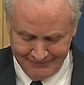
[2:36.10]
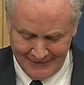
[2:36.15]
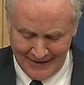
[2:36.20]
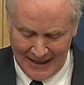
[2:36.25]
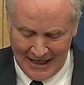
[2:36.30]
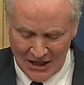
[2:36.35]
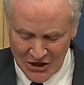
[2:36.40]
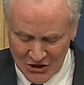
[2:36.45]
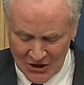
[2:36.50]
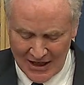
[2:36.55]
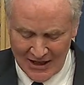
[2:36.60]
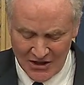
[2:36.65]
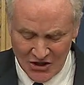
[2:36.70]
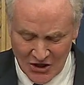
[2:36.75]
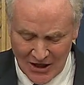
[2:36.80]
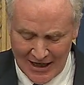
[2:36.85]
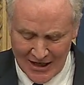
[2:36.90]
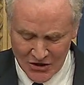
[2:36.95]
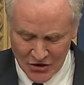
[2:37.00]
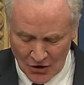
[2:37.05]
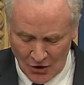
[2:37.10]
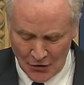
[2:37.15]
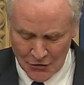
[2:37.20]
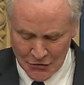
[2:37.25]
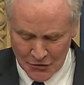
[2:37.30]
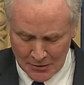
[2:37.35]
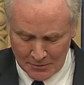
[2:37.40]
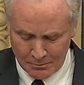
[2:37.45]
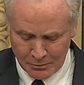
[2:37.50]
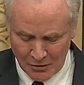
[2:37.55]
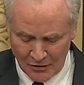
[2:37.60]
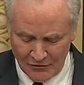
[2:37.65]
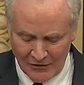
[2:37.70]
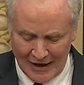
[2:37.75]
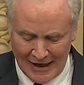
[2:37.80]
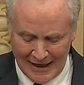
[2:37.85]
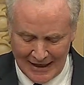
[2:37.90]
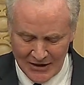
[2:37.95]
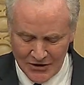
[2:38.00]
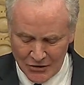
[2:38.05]
HHS also
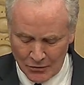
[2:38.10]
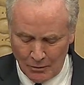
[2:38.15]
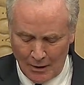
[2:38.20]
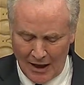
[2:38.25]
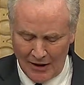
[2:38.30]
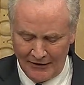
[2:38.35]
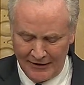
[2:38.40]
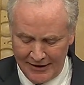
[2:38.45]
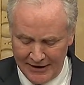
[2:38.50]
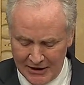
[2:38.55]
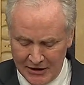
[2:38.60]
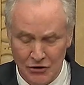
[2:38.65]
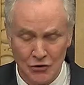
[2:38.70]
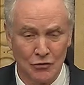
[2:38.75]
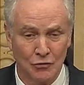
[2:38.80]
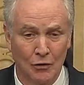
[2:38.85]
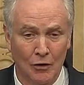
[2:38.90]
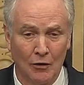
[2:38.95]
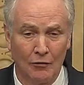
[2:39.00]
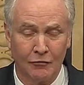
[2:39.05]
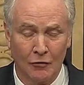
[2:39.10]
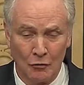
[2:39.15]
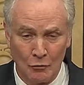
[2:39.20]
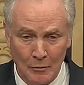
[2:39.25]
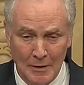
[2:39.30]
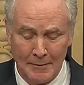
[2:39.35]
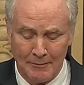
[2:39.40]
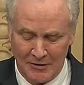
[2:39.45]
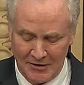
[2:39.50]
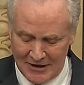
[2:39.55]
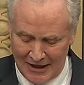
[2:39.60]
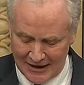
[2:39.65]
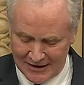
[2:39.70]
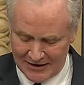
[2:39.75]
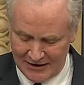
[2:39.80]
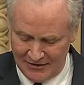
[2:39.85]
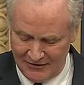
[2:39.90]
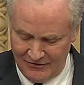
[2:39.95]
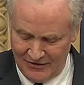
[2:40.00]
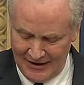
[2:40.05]
provides quality control for
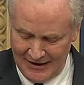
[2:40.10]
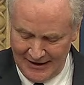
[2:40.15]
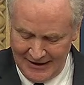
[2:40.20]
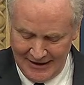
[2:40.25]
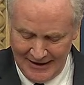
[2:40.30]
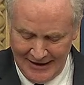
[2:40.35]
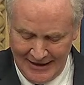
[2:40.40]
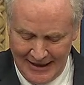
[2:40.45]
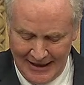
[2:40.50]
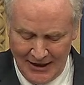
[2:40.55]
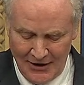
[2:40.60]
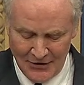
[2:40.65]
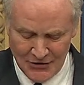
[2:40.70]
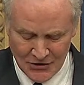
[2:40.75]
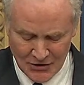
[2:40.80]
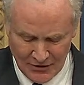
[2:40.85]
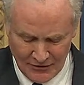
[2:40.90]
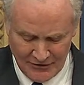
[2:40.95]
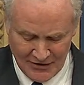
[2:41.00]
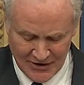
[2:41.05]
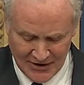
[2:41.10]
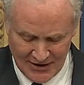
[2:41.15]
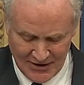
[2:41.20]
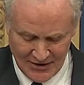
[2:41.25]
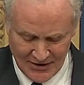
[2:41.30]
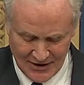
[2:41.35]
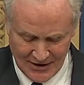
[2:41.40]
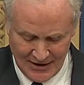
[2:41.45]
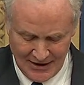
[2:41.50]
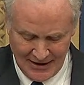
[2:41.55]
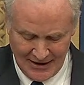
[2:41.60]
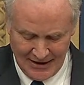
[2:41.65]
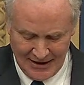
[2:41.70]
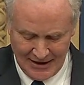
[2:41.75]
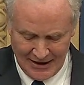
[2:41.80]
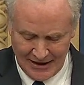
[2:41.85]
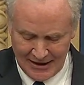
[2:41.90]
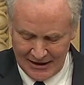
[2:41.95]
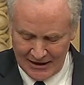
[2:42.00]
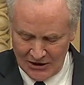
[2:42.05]
reproductive health services.
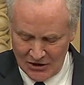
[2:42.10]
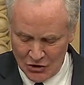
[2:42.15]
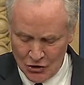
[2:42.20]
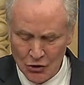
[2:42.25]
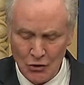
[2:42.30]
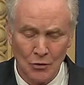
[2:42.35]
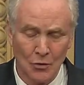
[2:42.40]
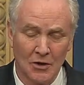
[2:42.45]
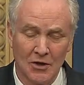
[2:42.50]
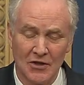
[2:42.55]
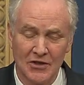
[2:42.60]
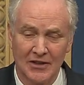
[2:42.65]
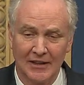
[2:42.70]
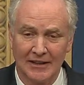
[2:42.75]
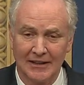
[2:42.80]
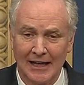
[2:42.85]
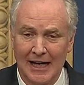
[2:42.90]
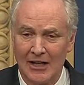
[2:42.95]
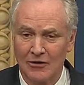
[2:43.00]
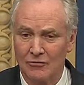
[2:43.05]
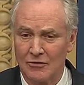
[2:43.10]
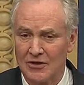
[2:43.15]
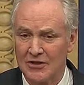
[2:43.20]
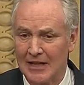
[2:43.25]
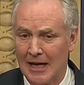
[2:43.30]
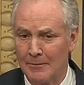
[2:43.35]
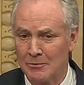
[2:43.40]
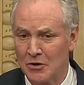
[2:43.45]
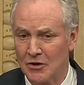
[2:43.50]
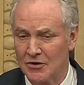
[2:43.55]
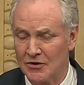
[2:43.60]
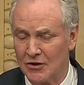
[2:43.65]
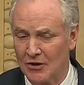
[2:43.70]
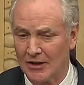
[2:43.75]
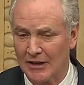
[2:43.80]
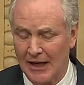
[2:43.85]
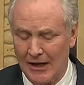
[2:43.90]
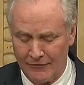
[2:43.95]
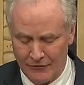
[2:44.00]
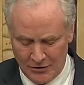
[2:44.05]
It ensures that contraceptions are
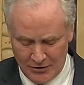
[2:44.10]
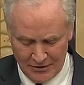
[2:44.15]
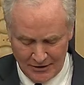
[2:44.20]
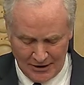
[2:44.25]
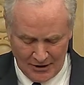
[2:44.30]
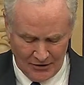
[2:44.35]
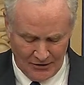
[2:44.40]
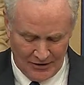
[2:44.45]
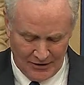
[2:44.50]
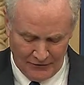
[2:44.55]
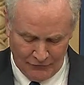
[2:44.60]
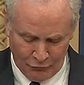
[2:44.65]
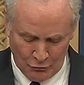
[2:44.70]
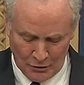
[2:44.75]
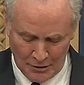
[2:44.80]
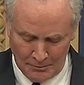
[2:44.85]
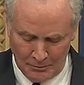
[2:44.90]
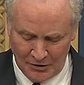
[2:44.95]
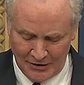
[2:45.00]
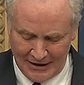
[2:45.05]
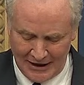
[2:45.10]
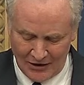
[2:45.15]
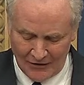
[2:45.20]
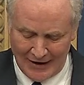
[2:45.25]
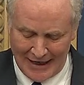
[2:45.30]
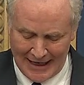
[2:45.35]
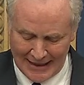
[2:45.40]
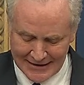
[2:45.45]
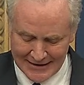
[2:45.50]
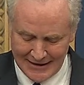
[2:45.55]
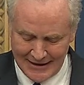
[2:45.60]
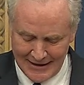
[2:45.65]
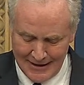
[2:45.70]
covered under the Affordable Care Act,